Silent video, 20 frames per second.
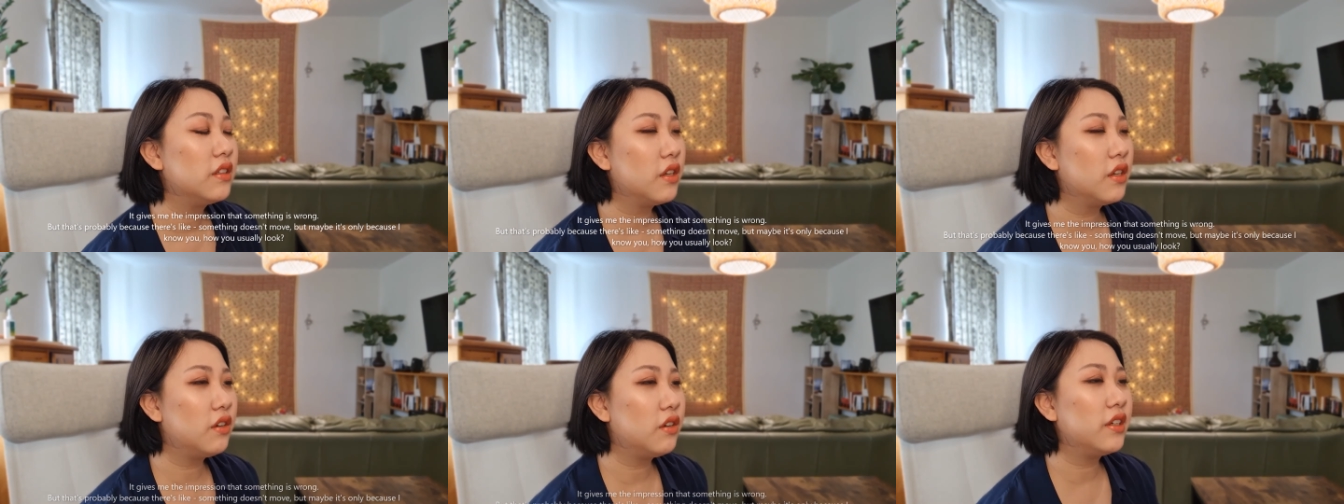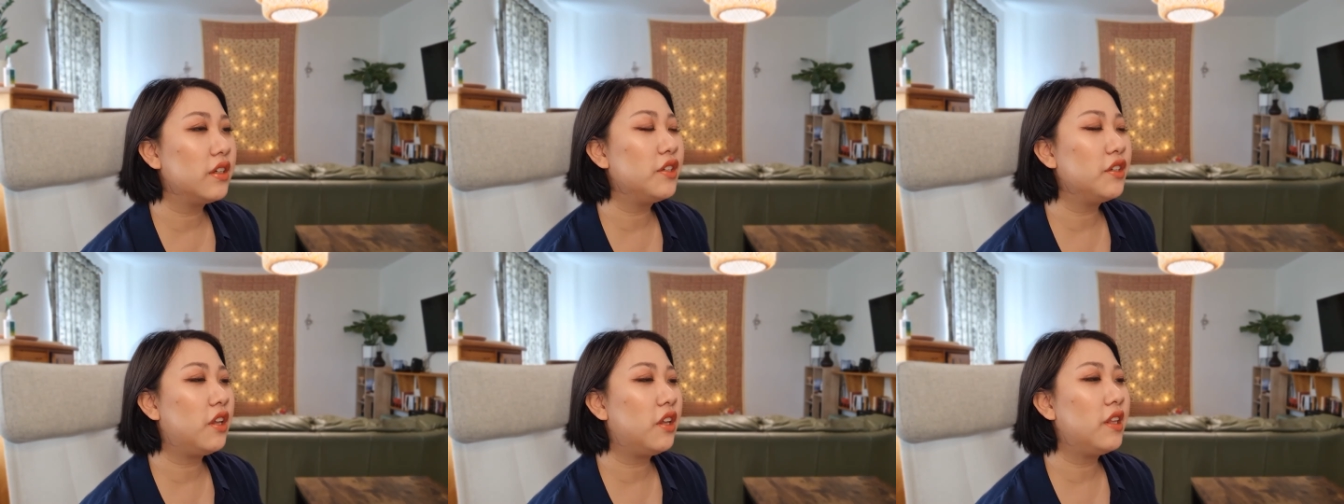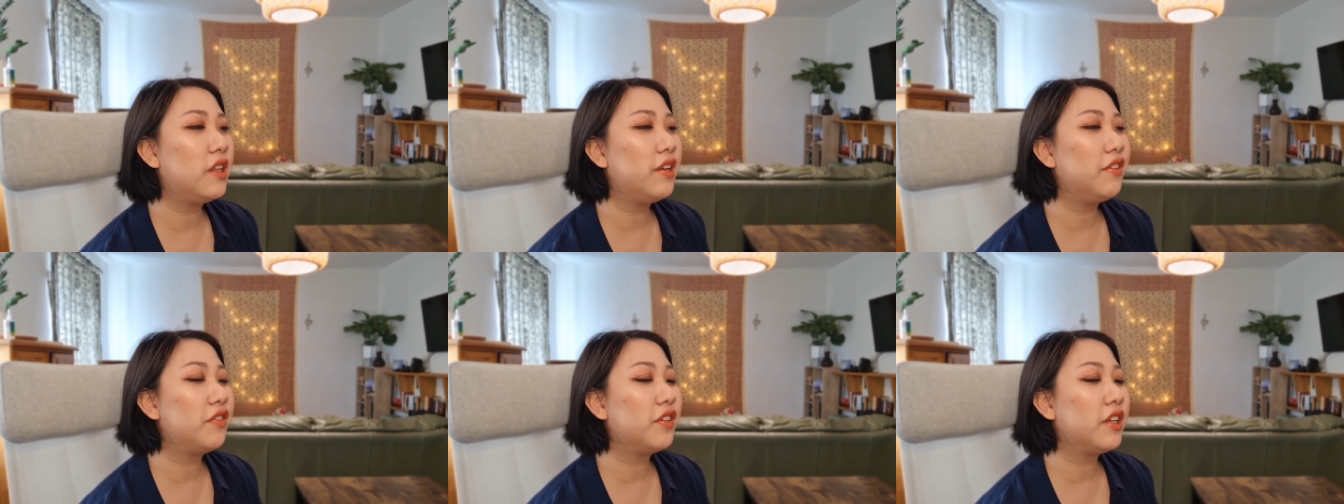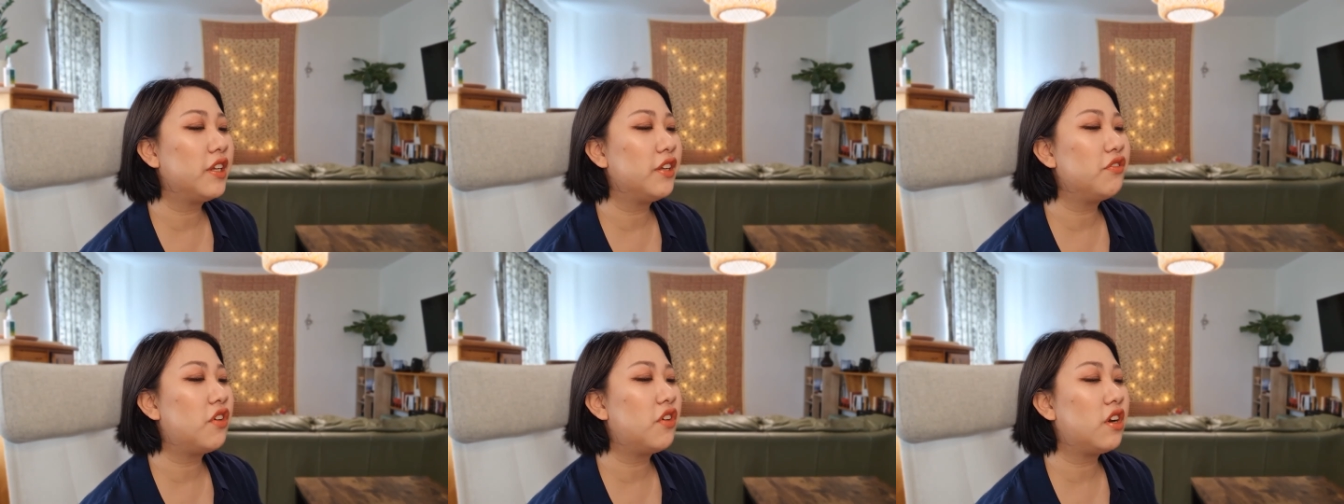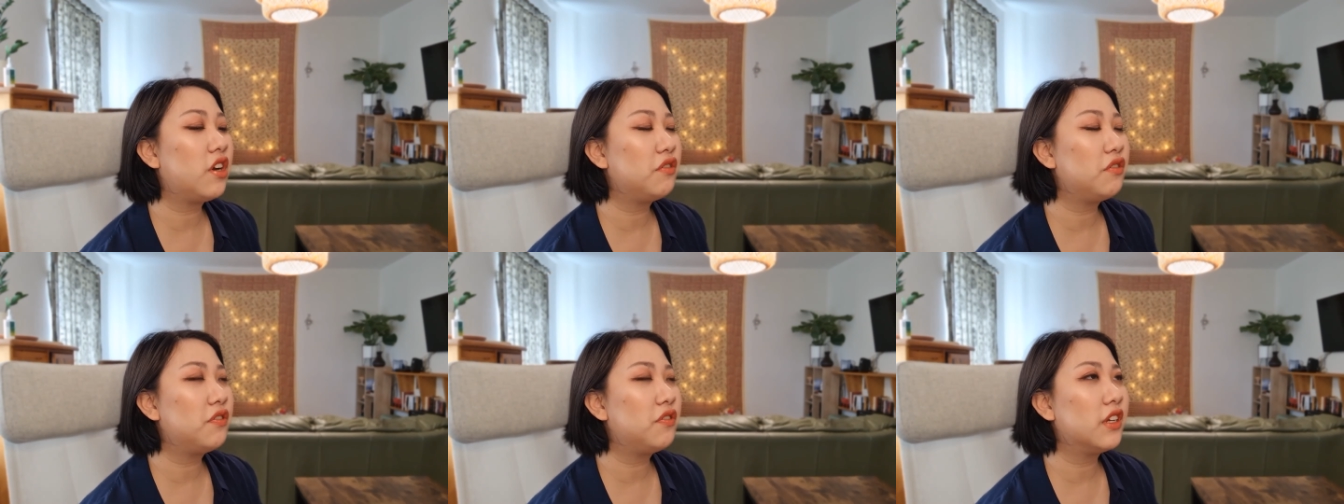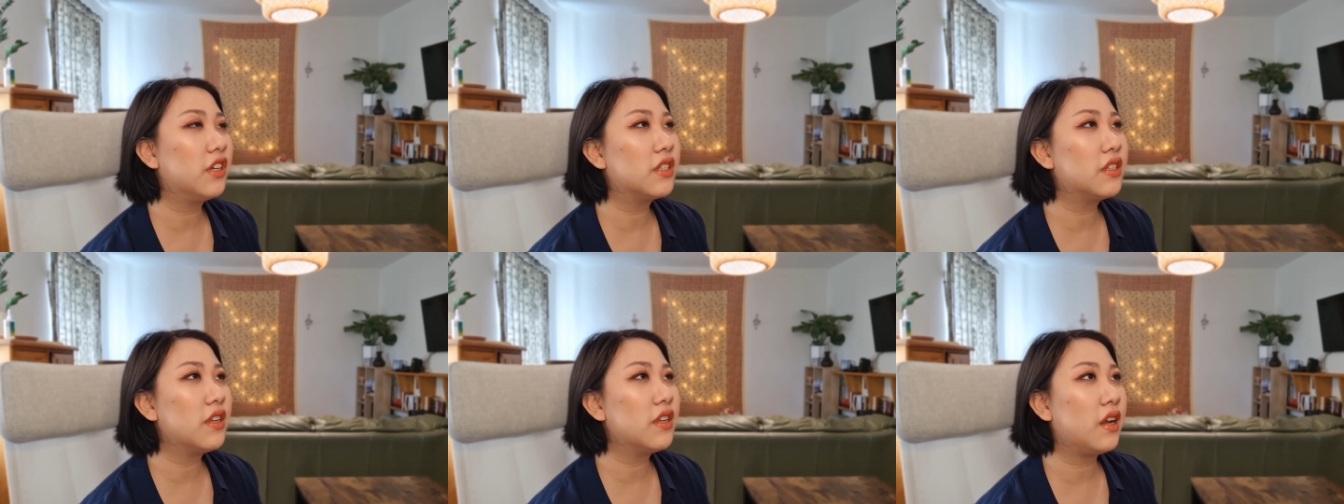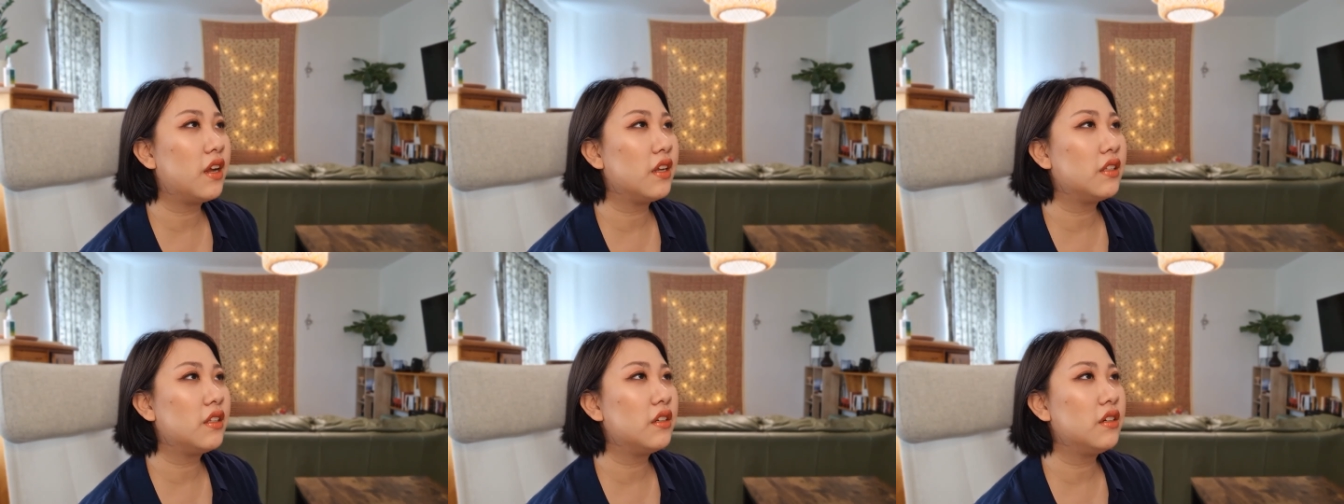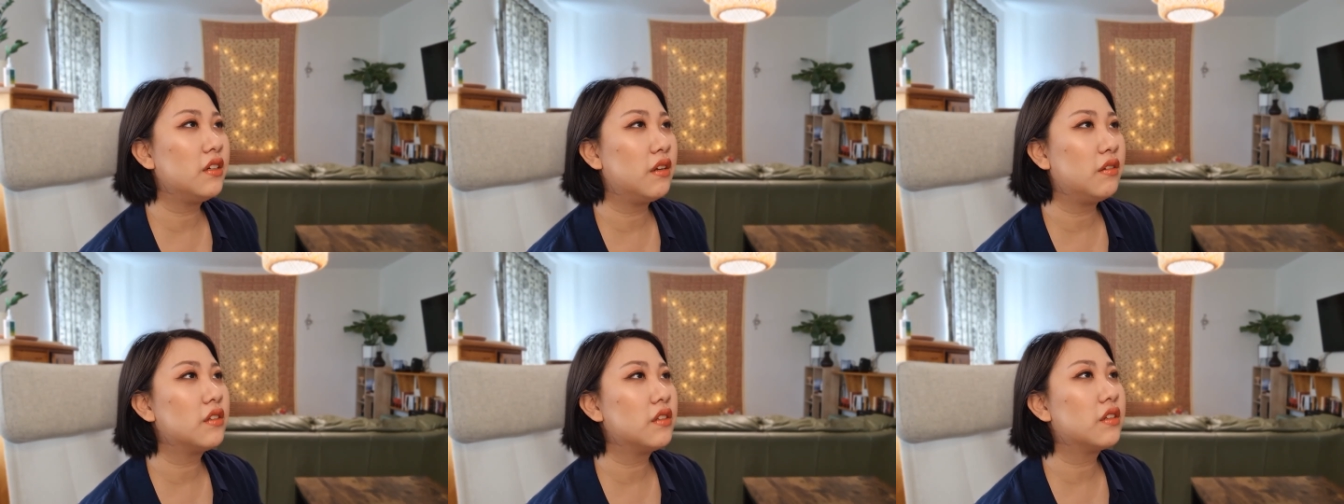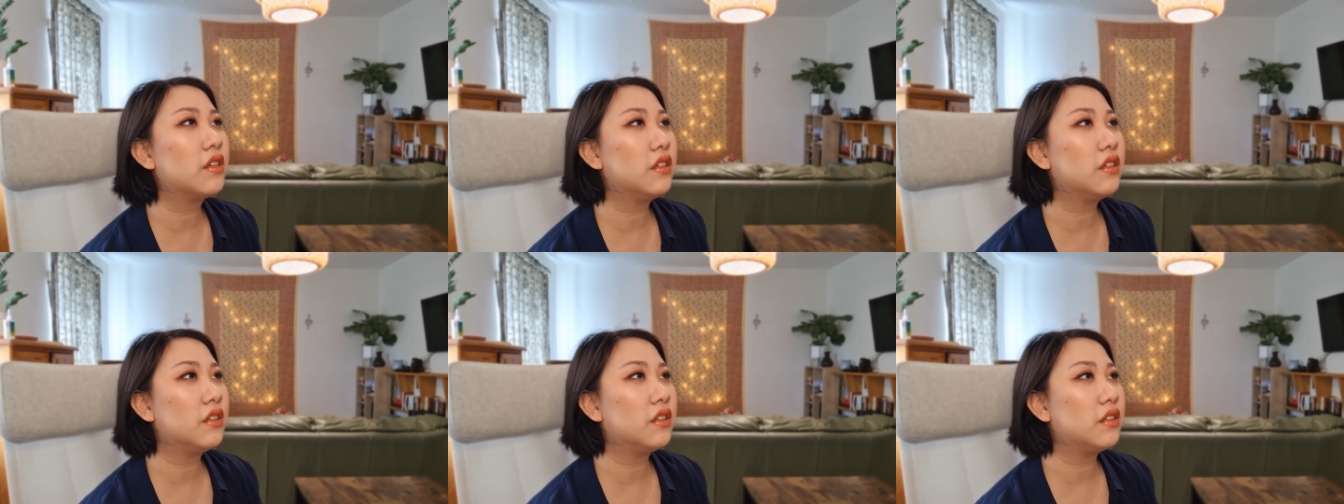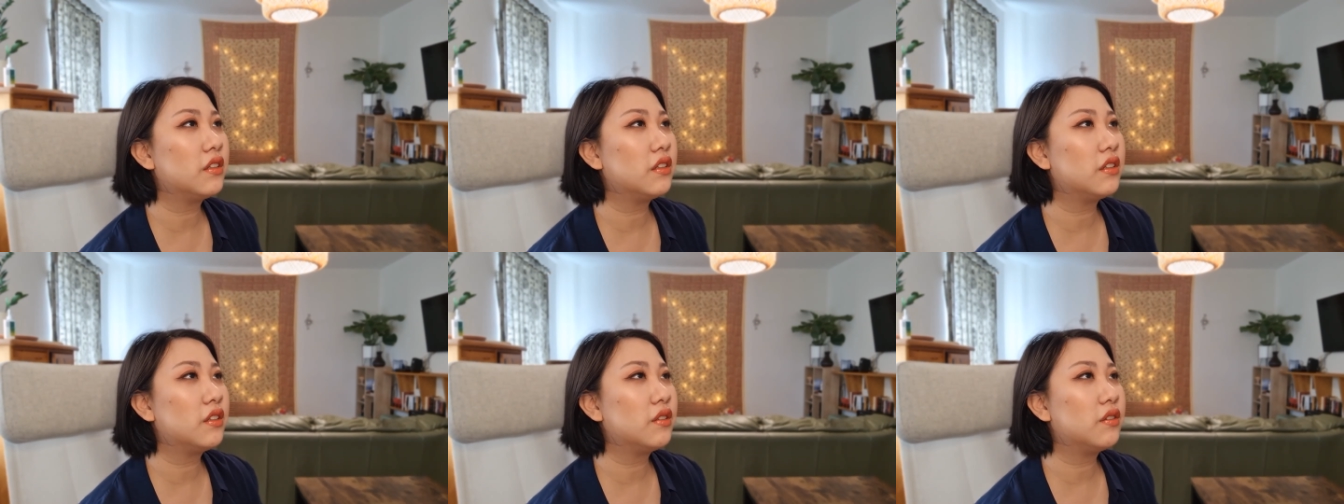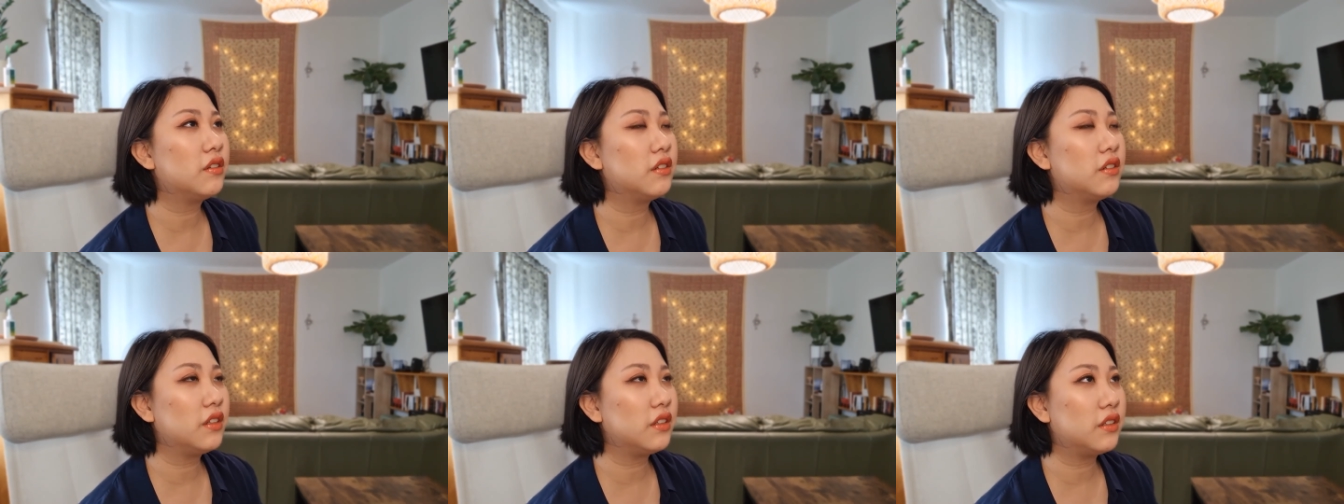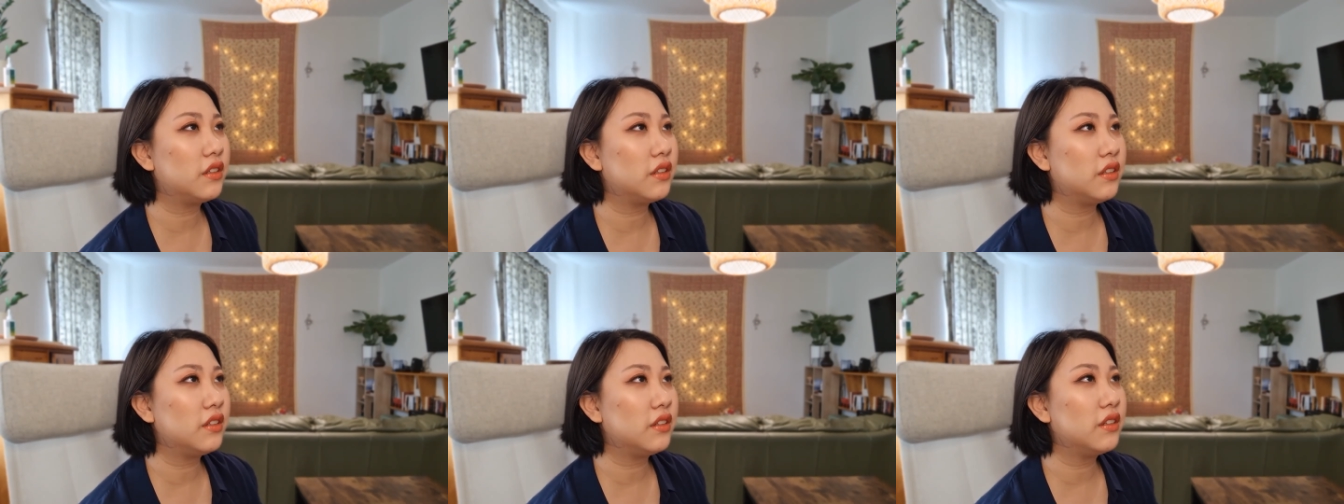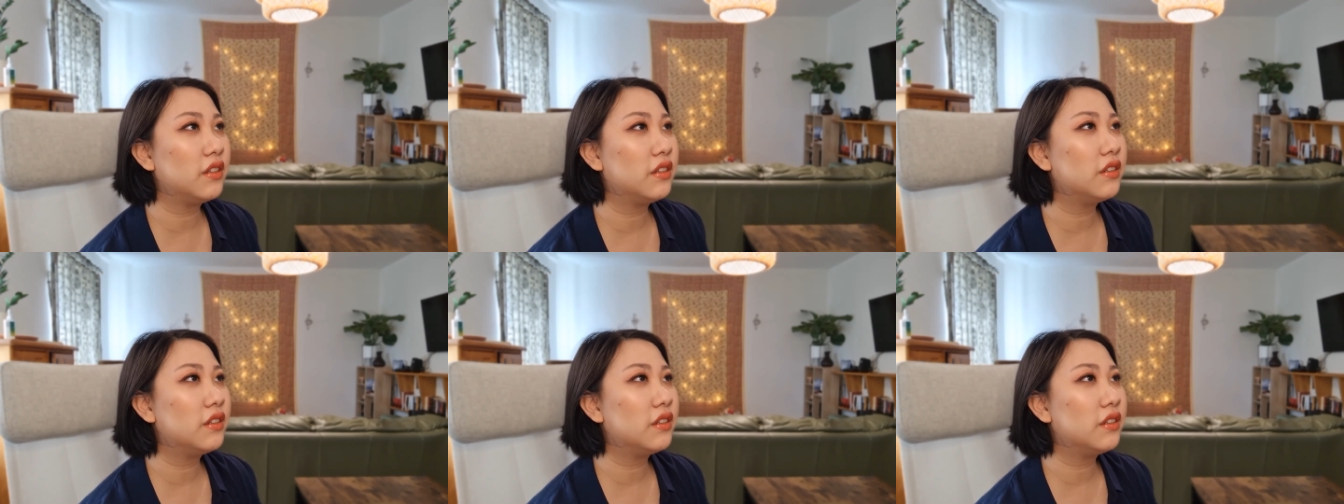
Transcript: So if on our first date I turned out looking like this, what would you think?